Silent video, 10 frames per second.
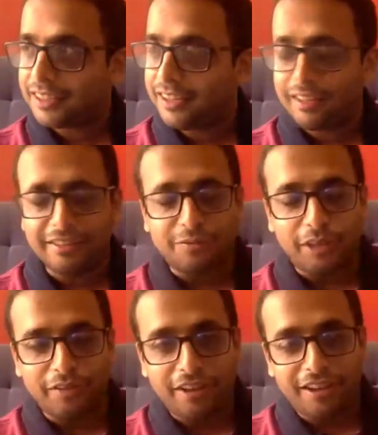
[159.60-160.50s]
It's raining, and
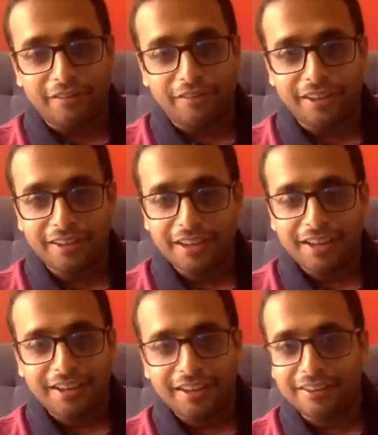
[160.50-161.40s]
it's very, very lovely.
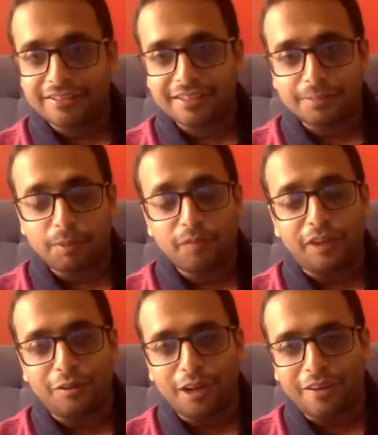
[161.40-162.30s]
Yeah, it's
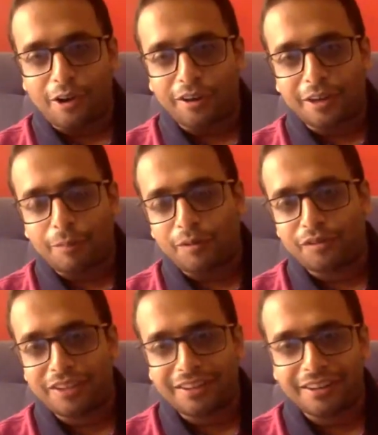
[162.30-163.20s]
perfect to have a hot cup
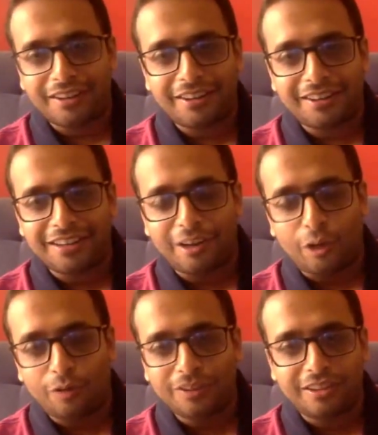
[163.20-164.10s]
of tea
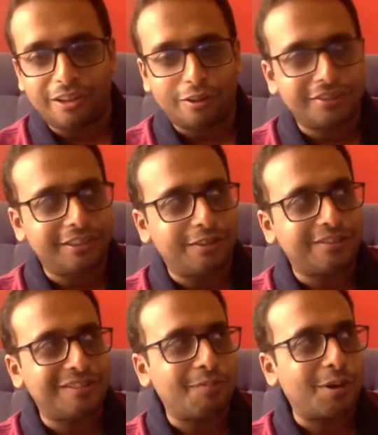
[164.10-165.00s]
along with lots and
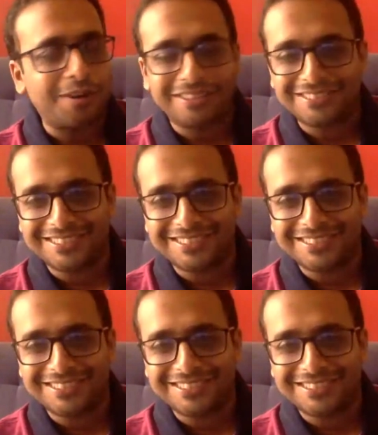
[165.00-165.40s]
lots of pakoras.